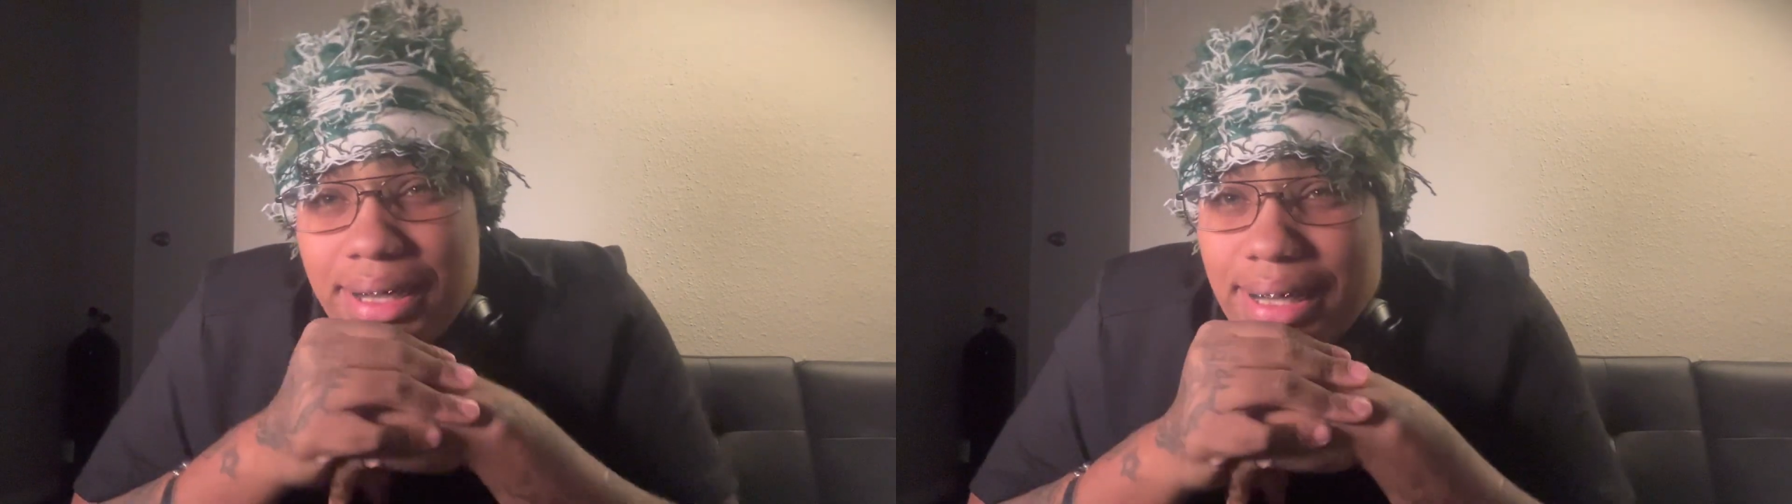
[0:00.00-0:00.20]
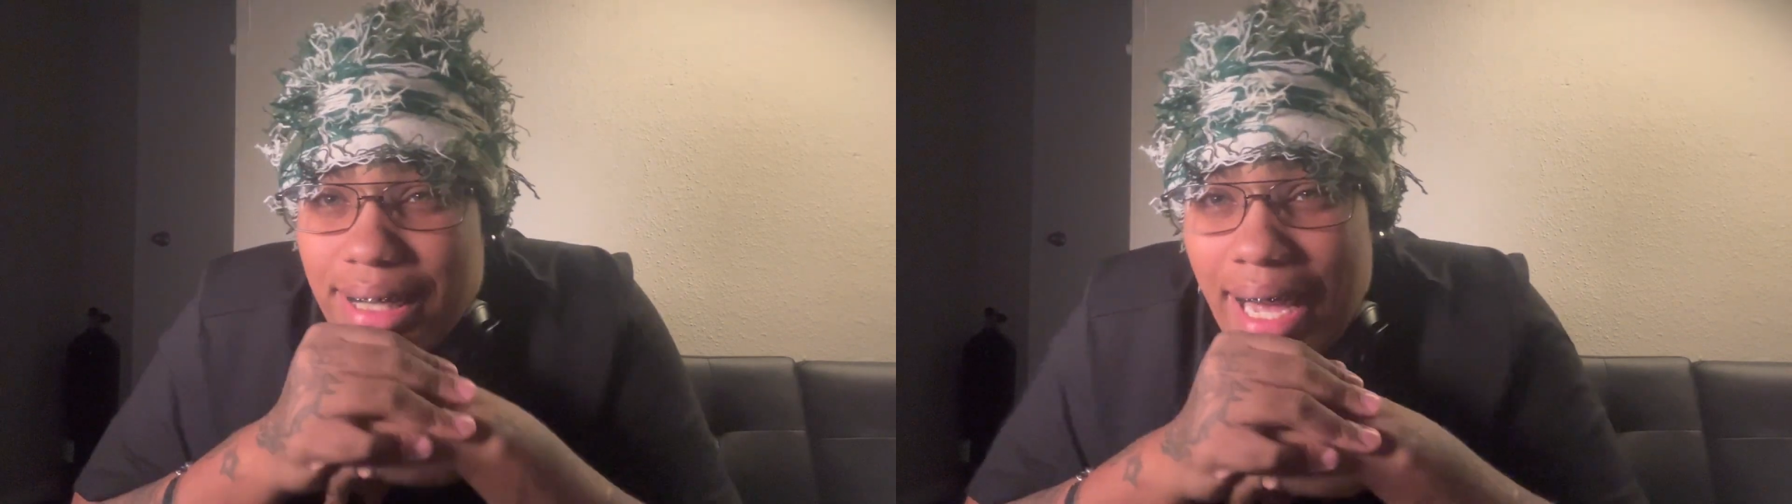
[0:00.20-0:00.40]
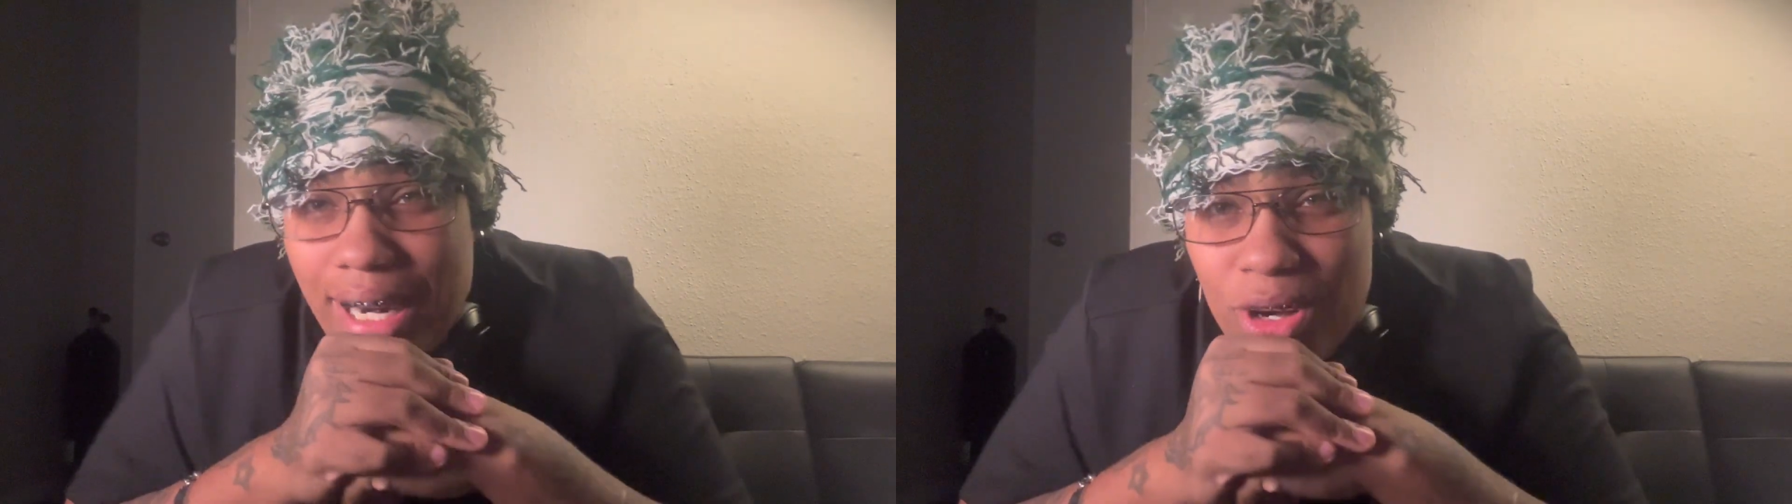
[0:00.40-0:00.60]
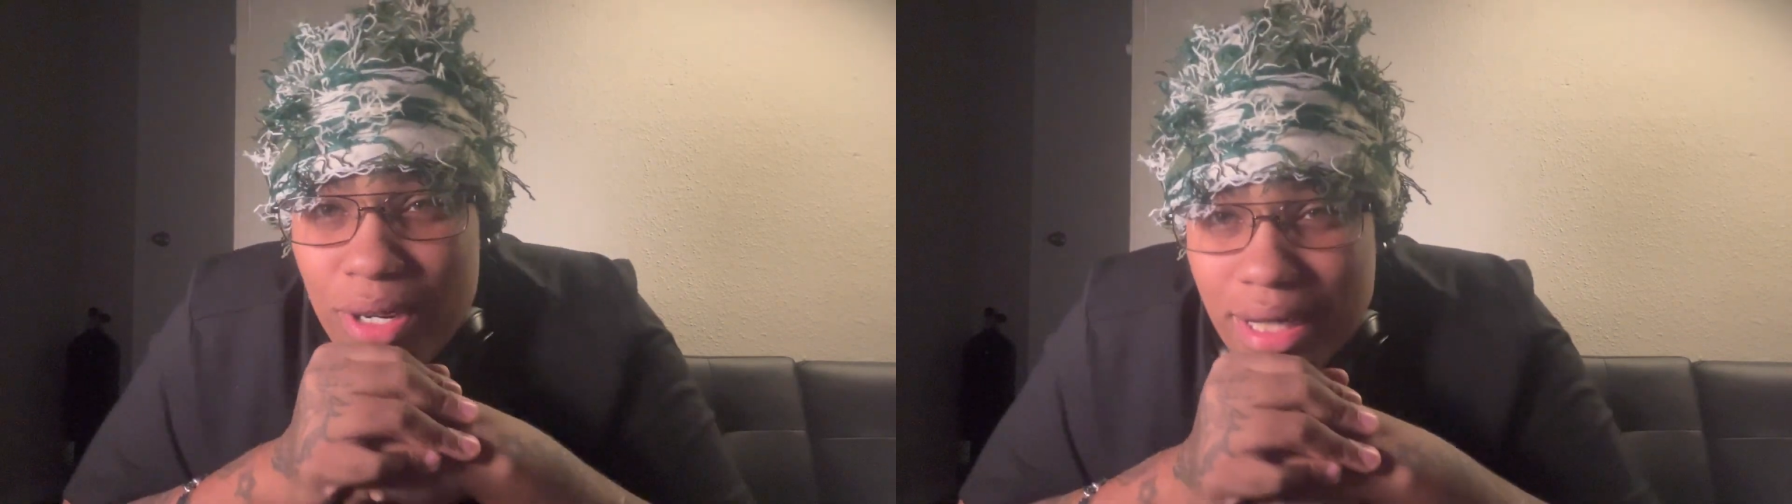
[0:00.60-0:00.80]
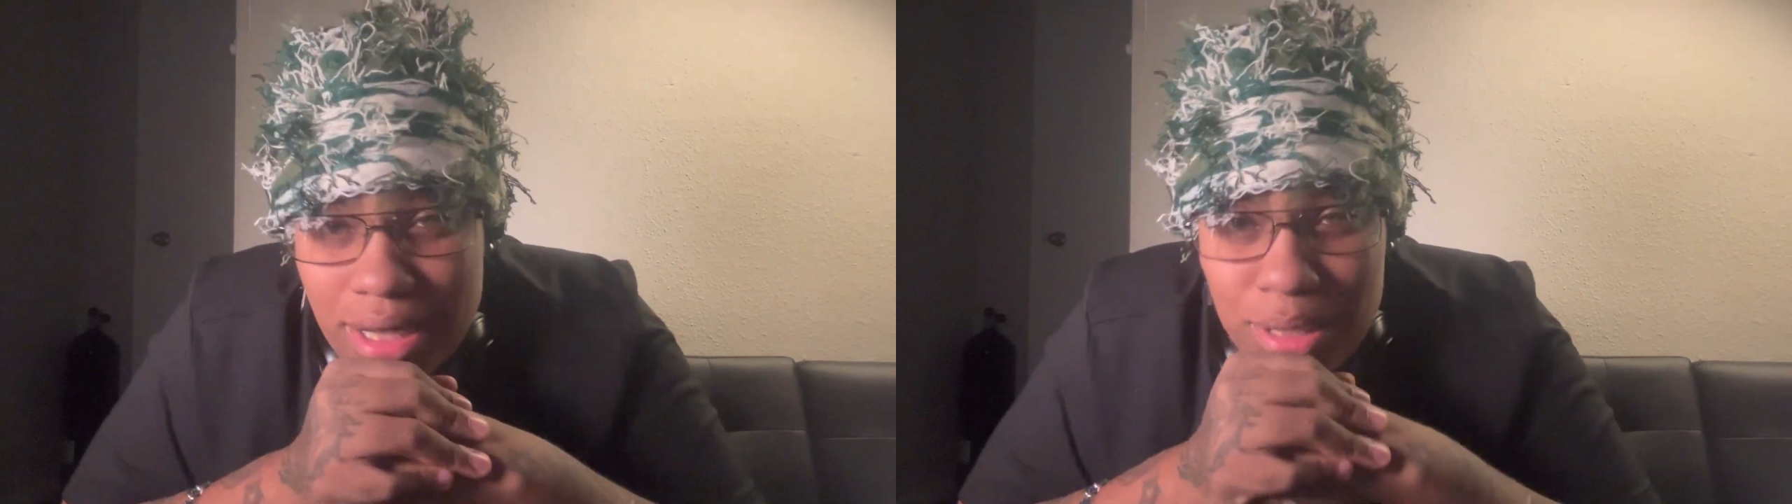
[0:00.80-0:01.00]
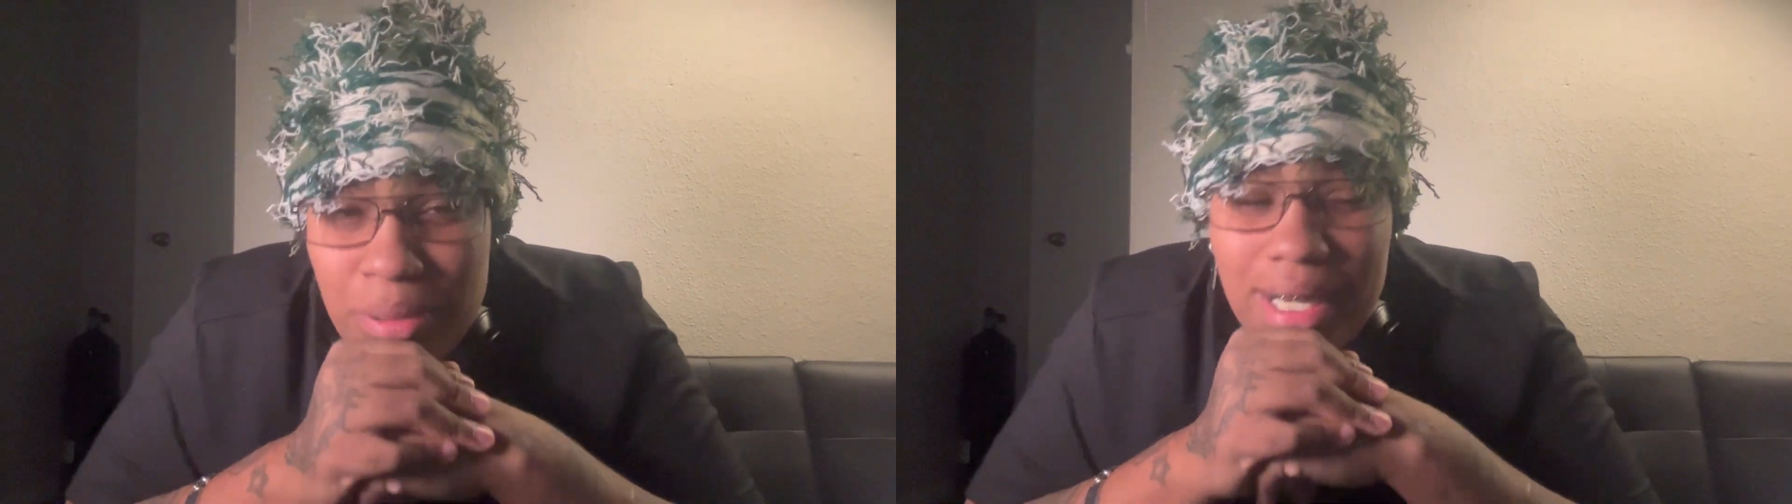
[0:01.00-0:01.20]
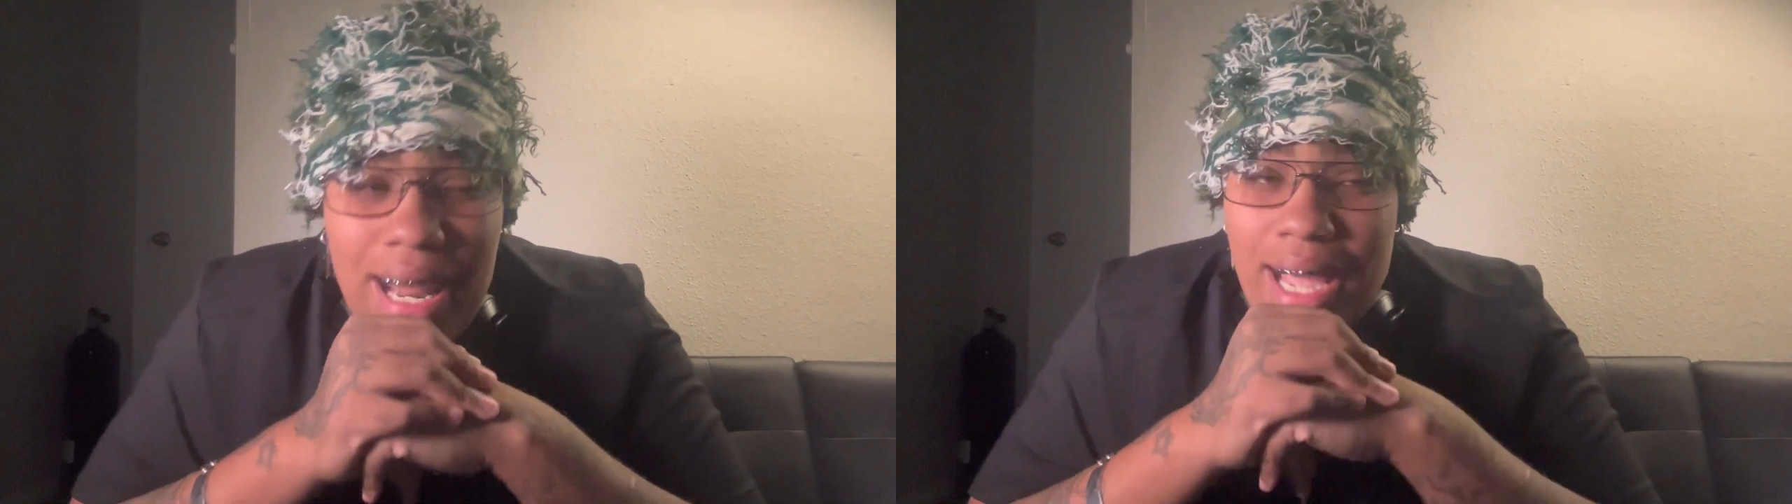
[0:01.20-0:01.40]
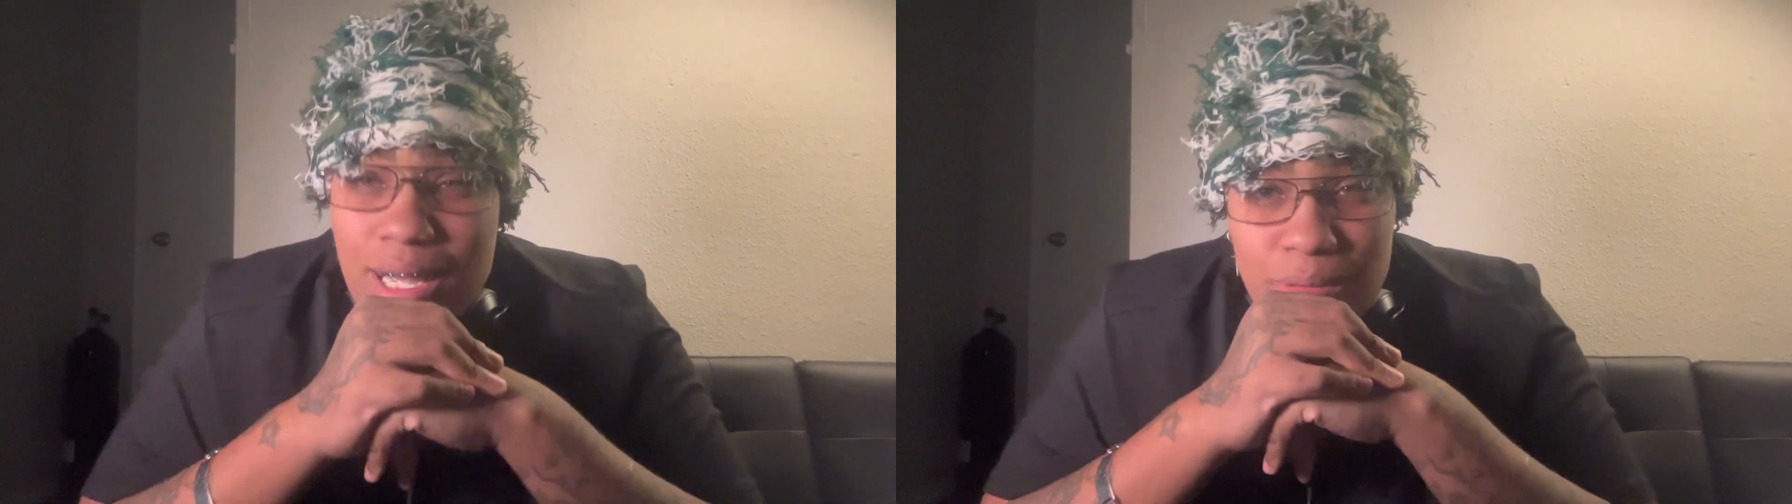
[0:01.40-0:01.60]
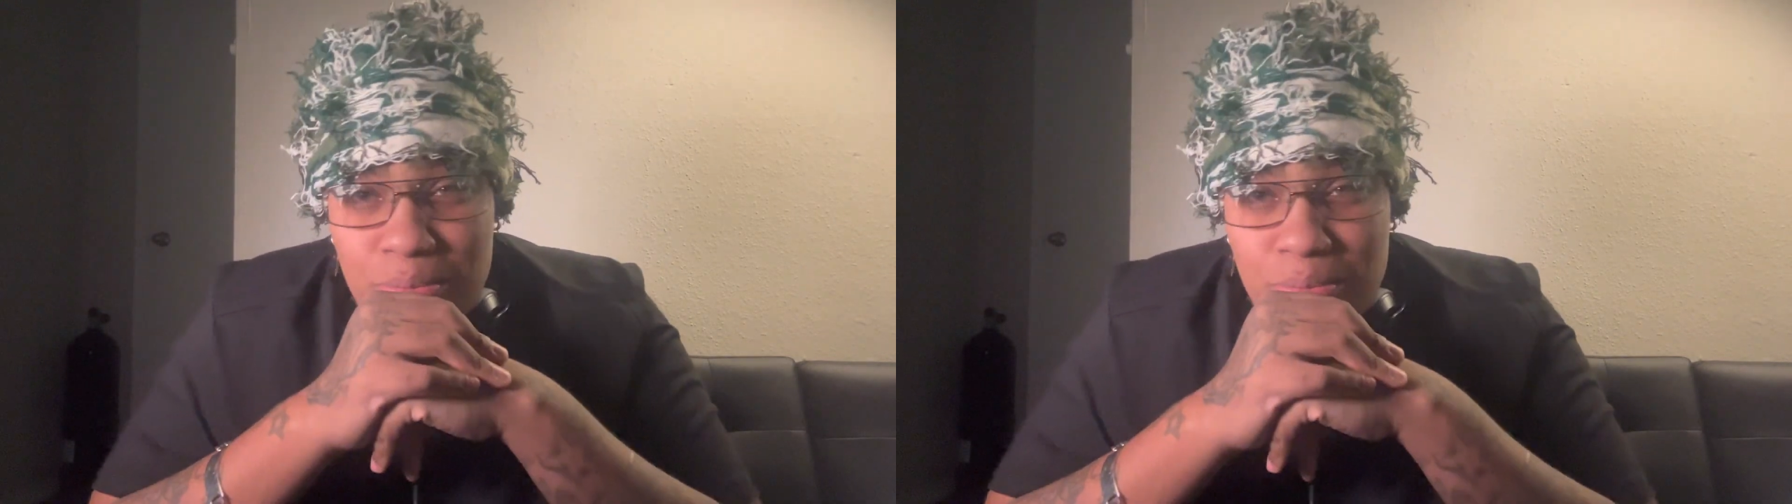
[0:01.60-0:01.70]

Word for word: this hat on, it smelled like